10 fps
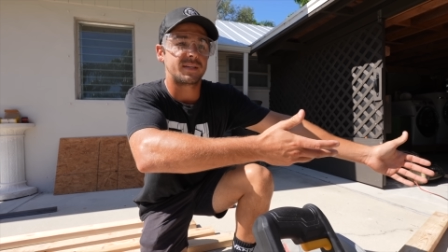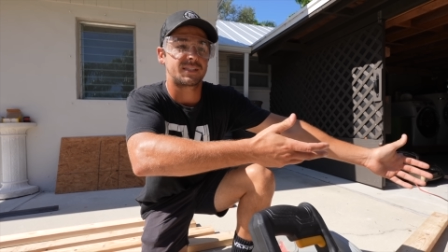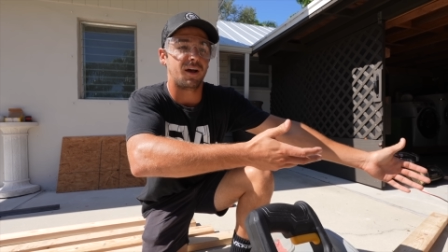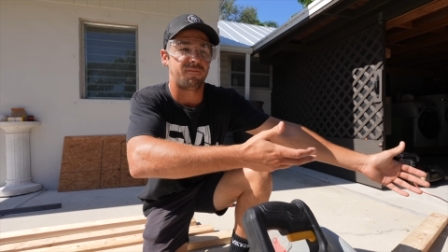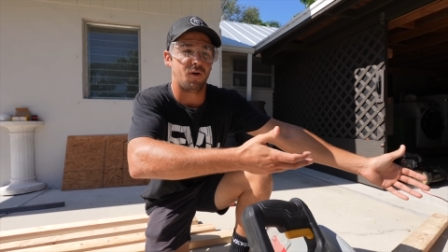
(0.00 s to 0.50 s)

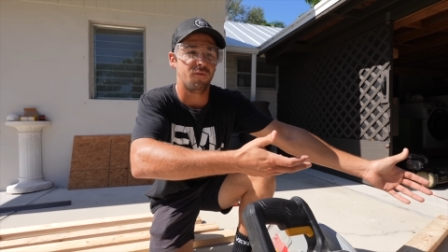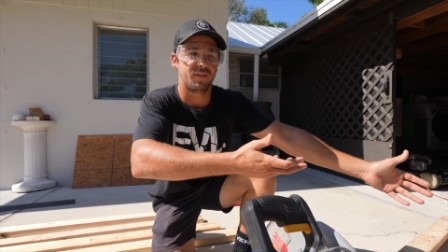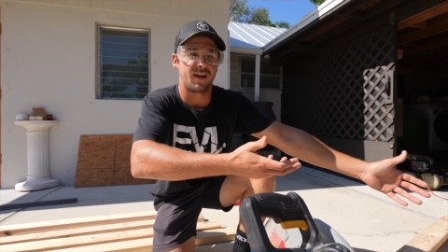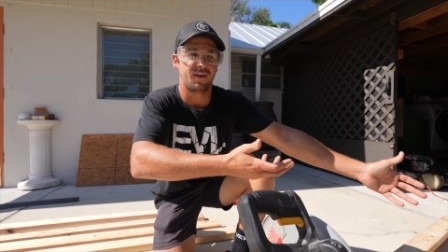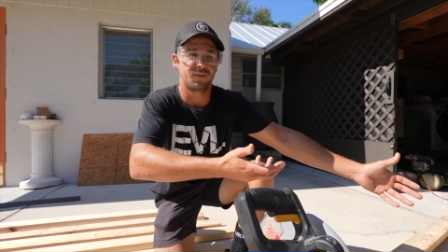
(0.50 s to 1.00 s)
stuff over
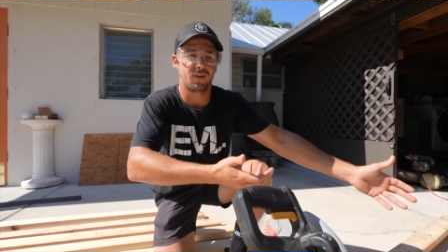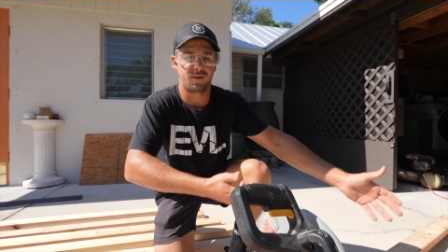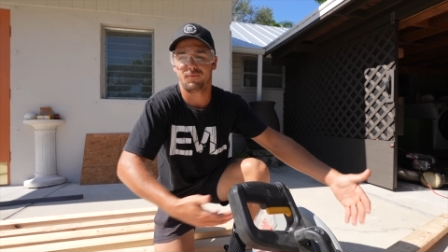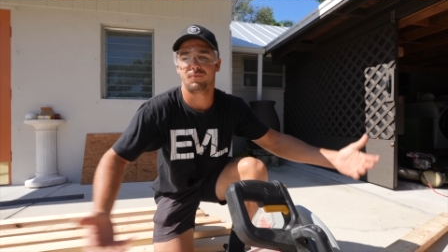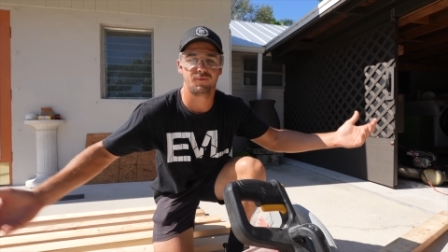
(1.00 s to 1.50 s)
there. And they're
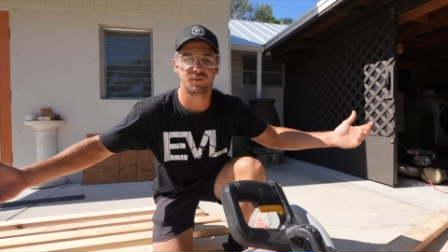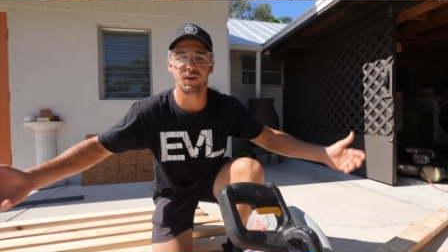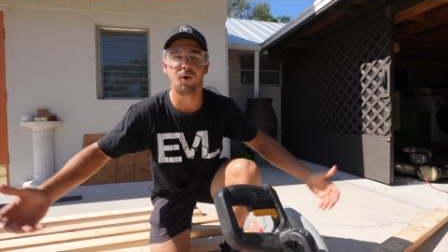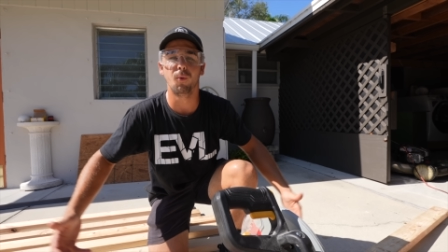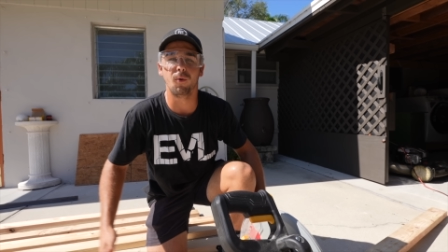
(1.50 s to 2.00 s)
like, you
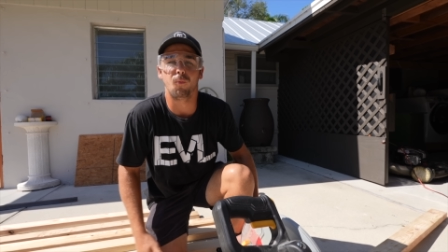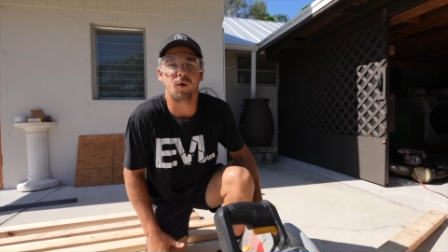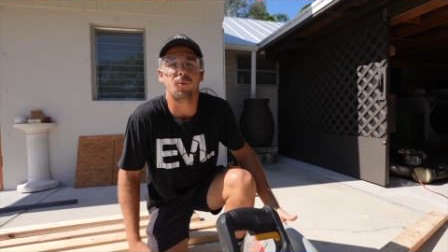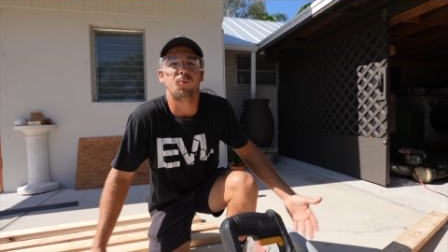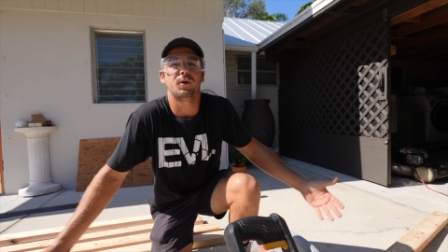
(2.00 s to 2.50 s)
know, what,
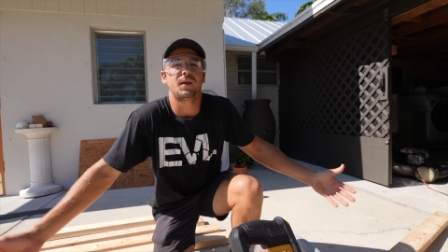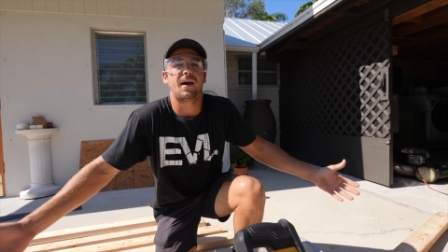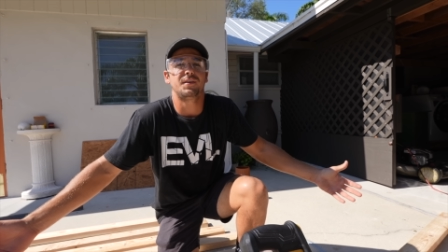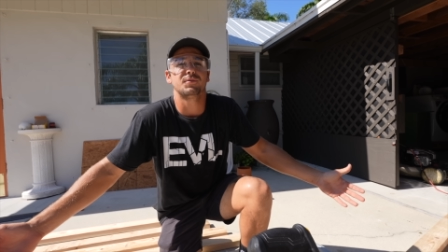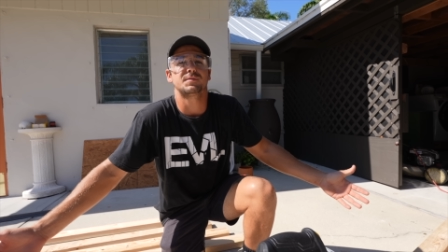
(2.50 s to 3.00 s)
what, what,
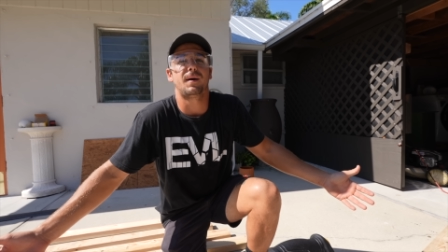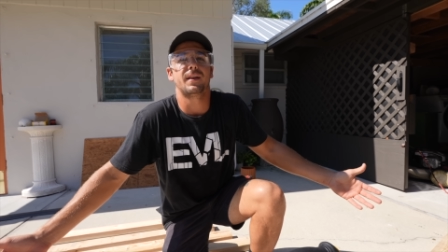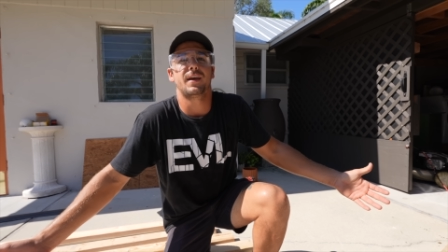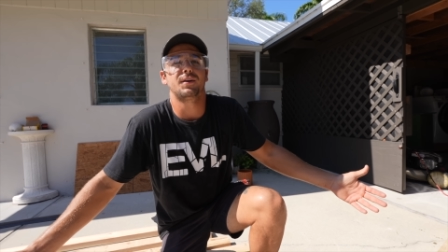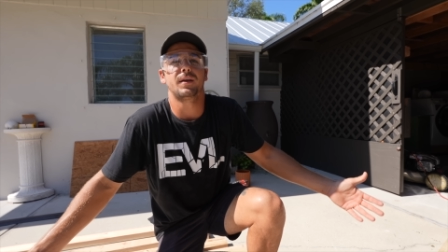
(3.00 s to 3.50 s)
how do you respond to
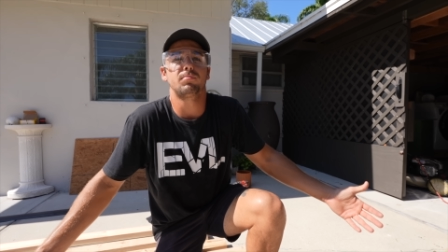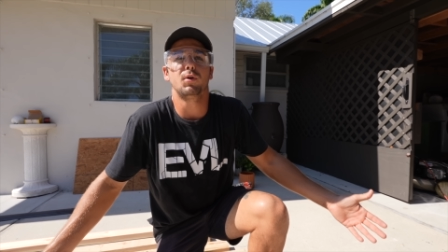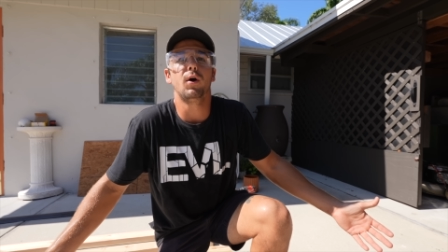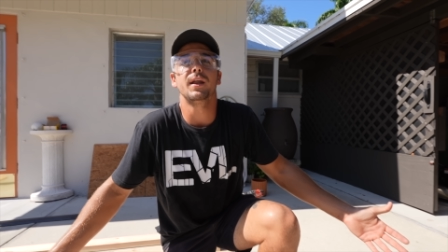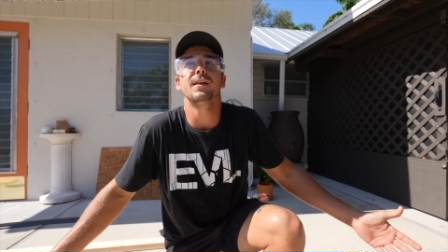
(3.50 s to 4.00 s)
that? You're like,
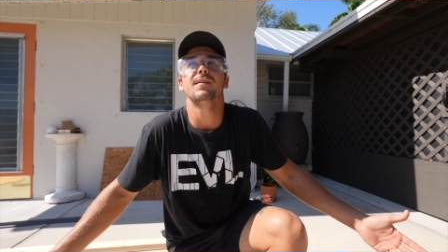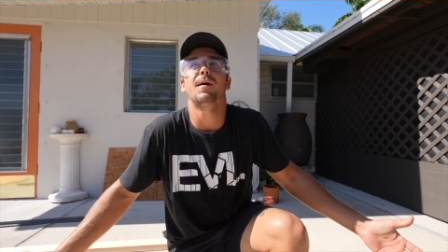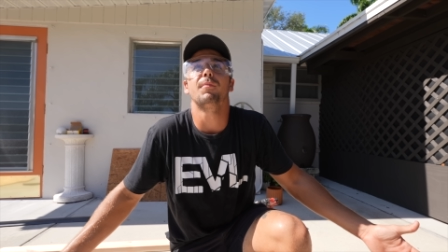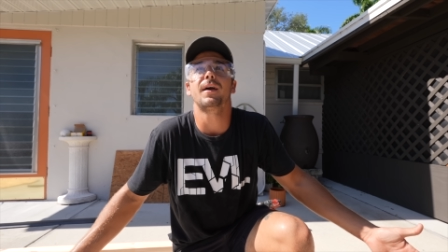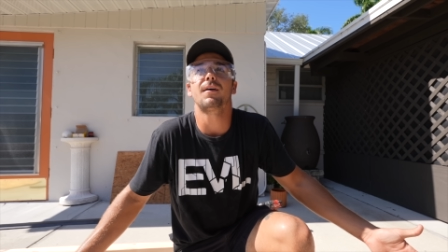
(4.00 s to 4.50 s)
no, I didn't. And
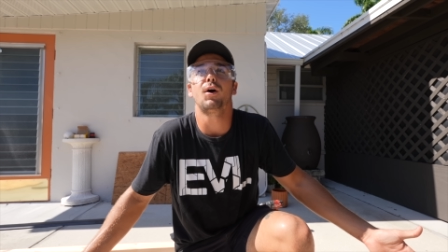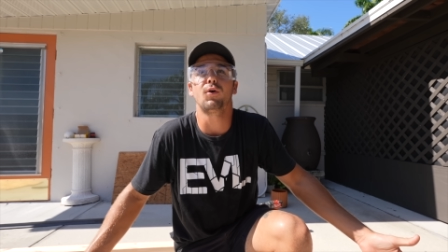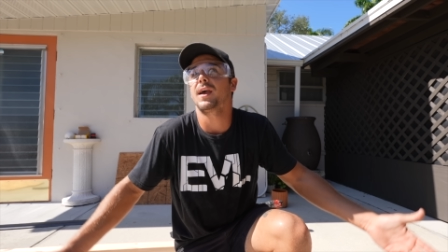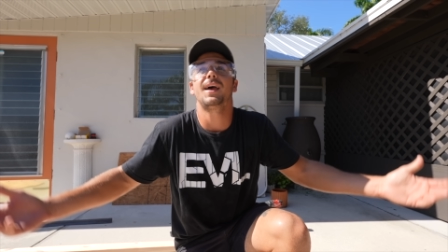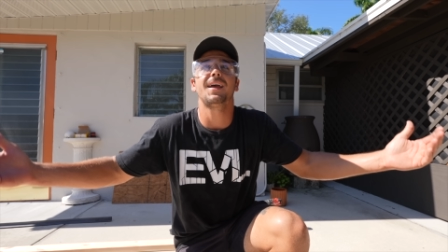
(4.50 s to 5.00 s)
I'm yeah. like,
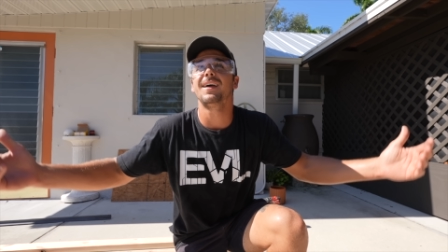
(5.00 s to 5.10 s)
okay,